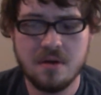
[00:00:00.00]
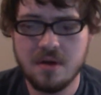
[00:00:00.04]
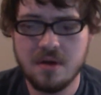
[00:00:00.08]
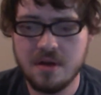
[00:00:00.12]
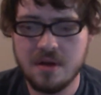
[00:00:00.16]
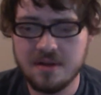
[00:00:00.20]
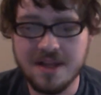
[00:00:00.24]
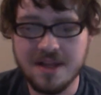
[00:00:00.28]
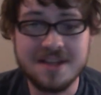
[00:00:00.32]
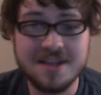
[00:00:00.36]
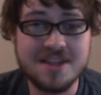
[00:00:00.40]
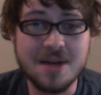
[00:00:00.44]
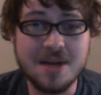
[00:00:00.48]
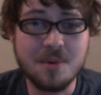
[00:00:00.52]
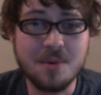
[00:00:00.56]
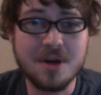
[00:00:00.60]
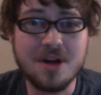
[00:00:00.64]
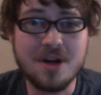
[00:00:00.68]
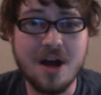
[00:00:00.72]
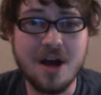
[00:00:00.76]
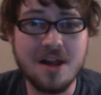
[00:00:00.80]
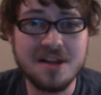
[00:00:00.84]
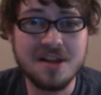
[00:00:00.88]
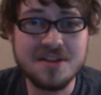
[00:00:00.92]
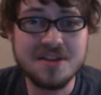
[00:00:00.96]
Like they were
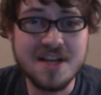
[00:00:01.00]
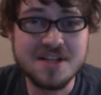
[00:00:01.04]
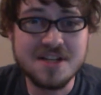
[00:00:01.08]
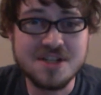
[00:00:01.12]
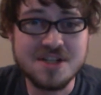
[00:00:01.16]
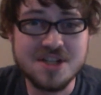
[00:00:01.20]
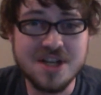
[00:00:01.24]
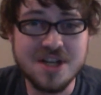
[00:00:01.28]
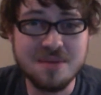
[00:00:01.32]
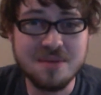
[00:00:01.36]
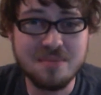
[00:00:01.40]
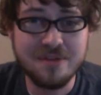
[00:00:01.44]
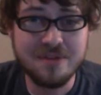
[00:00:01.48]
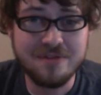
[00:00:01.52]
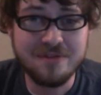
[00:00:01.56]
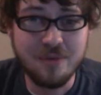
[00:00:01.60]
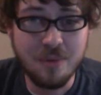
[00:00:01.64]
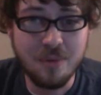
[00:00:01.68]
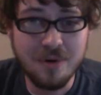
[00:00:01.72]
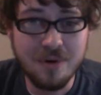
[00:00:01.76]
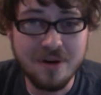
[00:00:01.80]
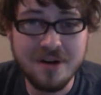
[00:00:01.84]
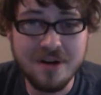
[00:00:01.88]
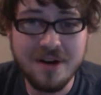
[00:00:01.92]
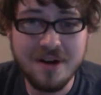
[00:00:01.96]
calling that shit
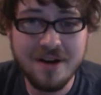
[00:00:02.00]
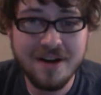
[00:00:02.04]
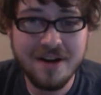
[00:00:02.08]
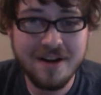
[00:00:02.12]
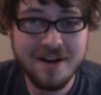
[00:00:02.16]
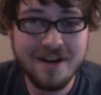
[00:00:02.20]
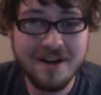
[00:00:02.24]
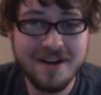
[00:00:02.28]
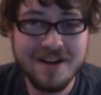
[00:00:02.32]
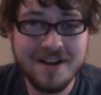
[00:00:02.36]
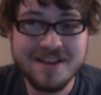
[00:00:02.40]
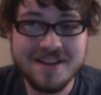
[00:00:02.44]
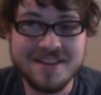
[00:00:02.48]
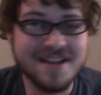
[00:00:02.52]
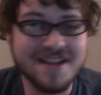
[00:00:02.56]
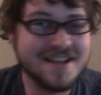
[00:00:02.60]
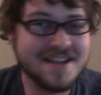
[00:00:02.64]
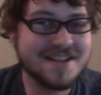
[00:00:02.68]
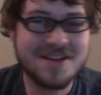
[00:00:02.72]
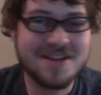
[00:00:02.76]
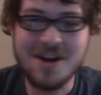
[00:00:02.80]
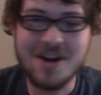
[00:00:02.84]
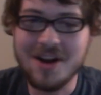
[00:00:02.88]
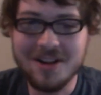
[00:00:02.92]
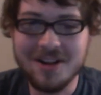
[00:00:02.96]
before? They
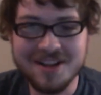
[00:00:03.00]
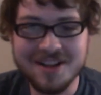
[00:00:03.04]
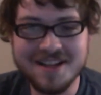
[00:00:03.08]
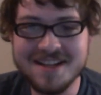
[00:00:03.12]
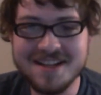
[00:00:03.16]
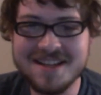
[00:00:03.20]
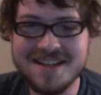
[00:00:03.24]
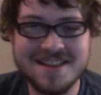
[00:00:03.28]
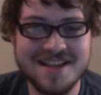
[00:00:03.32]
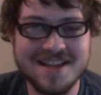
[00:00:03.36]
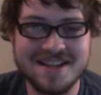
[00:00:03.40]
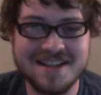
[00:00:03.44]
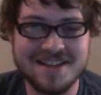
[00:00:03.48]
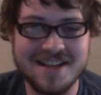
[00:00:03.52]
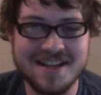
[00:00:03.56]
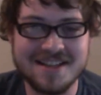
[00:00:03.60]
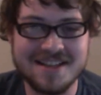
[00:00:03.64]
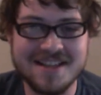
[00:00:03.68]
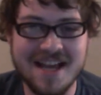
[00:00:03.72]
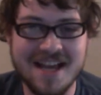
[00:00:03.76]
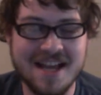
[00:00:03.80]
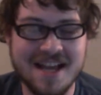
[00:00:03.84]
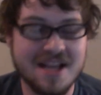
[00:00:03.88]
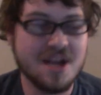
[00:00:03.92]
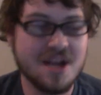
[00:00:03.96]
didn't call anything like
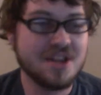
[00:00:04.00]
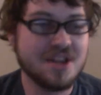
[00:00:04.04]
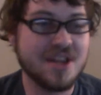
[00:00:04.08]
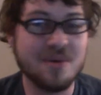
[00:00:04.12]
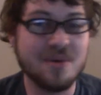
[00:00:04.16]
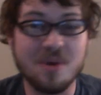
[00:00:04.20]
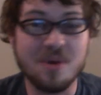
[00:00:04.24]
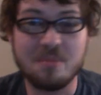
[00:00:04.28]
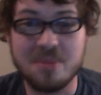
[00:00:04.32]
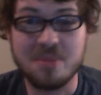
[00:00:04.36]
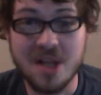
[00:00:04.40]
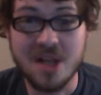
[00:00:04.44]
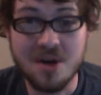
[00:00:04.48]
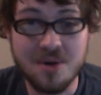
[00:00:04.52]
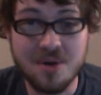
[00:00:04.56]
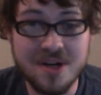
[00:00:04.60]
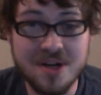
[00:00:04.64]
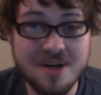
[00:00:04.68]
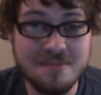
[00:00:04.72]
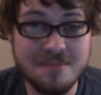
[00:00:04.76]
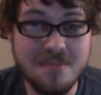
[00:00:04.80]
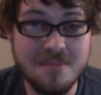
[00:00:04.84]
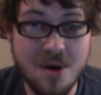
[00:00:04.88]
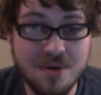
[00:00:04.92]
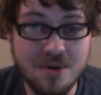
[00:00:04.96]
that. They were blowing
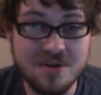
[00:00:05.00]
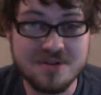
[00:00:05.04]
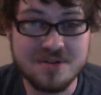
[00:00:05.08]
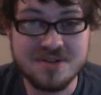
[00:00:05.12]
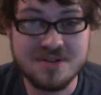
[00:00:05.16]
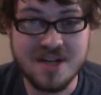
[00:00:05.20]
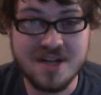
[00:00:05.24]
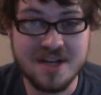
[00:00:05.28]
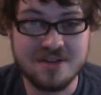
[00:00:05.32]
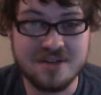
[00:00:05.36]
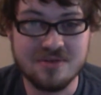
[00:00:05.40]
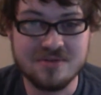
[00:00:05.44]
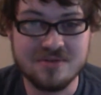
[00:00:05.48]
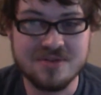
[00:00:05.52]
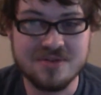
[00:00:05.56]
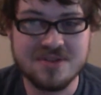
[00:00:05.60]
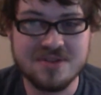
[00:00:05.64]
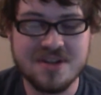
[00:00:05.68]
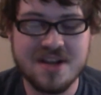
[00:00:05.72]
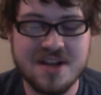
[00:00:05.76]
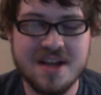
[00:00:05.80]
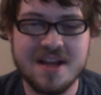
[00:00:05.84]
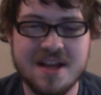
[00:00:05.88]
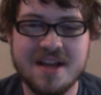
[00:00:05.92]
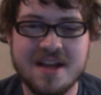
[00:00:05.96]
up motorcycles.
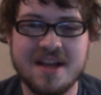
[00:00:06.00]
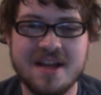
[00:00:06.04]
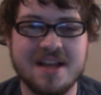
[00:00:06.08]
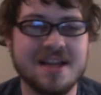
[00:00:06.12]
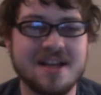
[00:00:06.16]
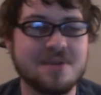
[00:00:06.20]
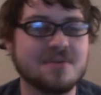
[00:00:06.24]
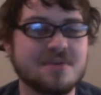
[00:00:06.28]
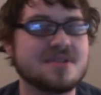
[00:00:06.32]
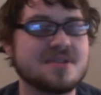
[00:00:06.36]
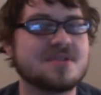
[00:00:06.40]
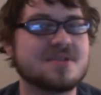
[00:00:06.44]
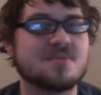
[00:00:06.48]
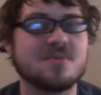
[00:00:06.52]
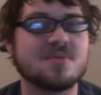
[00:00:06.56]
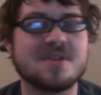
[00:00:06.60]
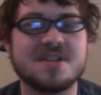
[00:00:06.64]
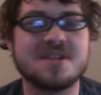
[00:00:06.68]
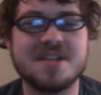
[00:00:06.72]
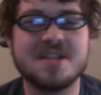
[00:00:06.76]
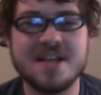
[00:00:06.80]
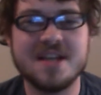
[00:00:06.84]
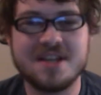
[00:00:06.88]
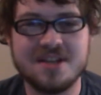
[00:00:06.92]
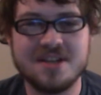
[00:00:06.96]
It was
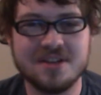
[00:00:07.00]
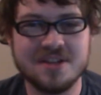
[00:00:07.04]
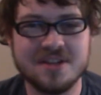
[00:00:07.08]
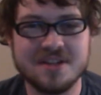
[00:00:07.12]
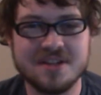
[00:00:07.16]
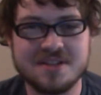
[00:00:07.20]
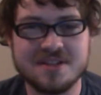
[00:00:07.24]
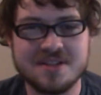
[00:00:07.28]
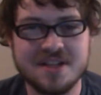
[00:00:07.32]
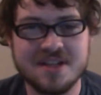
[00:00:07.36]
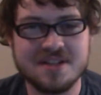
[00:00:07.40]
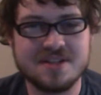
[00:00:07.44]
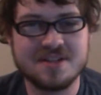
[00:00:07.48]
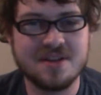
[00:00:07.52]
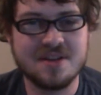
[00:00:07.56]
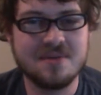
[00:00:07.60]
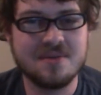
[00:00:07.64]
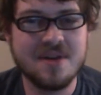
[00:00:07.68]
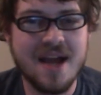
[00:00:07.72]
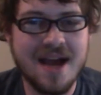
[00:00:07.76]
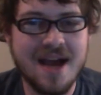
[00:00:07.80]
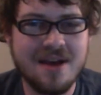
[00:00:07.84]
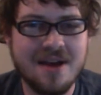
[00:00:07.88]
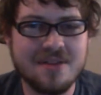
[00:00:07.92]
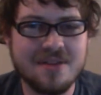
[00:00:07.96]
ridiculous, and so
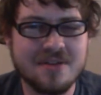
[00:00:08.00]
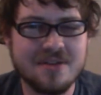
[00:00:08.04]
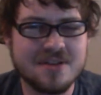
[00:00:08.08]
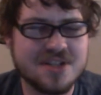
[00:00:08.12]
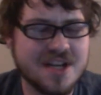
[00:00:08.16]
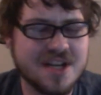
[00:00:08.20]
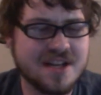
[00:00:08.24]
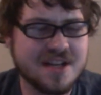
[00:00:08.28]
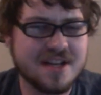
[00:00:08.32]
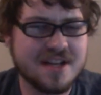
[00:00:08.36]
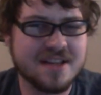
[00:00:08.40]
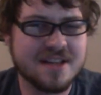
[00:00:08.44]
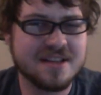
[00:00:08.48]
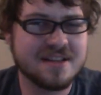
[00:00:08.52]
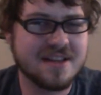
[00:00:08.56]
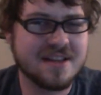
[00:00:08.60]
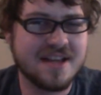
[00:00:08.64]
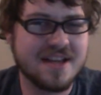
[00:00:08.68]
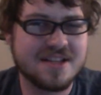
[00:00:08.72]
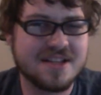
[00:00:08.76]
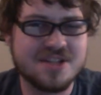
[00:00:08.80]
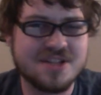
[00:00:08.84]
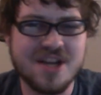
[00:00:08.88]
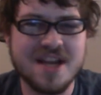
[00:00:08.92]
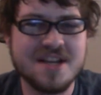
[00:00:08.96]
now they're
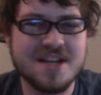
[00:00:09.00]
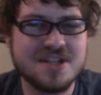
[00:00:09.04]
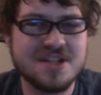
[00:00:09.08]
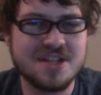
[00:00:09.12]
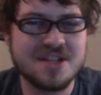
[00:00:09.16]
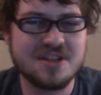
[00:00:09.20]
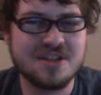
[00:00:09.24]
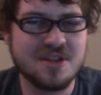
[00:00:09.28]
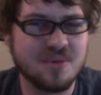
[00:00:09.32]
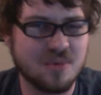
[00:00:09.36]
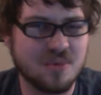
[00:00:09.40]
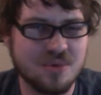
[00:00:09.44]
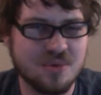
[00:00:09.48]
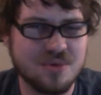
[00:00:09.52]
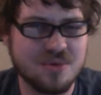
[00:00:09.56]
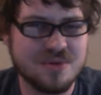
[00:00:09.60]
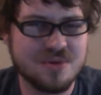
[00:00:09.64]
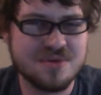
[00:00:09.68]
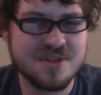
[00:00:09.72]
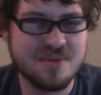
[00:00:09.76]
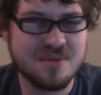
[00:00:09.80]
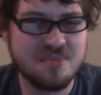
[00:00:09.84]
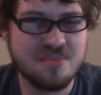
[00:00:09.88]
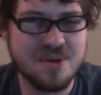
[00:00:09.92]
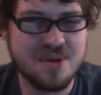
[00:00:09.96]
changing the
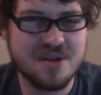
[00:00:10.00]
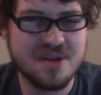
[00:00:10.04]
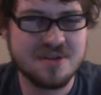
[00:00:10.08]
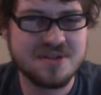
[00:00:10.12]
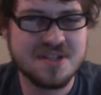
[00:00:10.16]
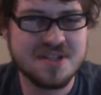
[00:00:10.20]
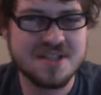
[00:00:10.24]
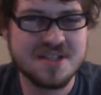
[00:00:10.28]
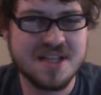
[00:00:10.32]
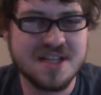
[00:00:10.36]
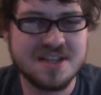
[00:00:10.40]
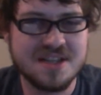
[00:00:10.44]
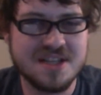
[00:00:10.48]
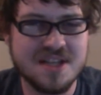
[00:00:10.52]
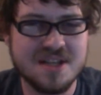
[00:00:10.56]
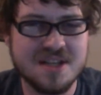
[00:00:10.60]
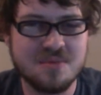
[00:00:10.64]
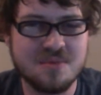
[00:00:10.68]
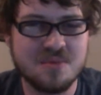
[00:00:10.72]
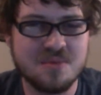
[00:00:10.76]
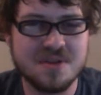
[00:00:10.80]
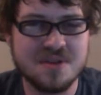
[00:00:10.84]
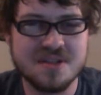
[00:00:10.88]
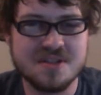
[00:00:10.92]
rules and penalties at the end when there's